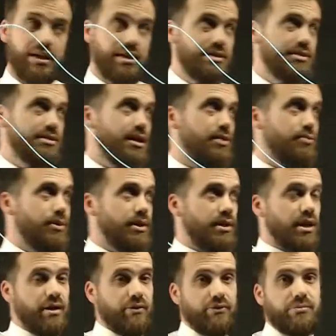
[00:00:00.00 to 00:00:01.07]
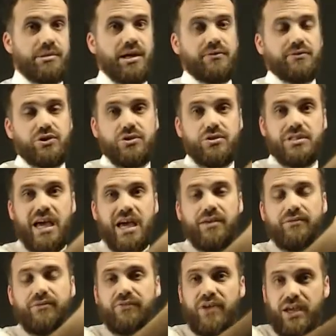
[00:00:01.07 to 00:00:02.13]
Instead, we're going to have to be able to use a
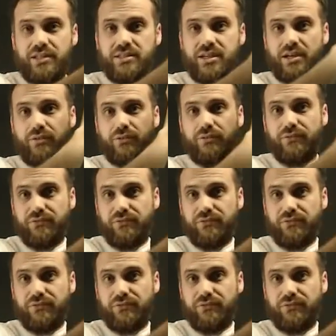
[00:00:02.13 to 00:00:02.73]
vector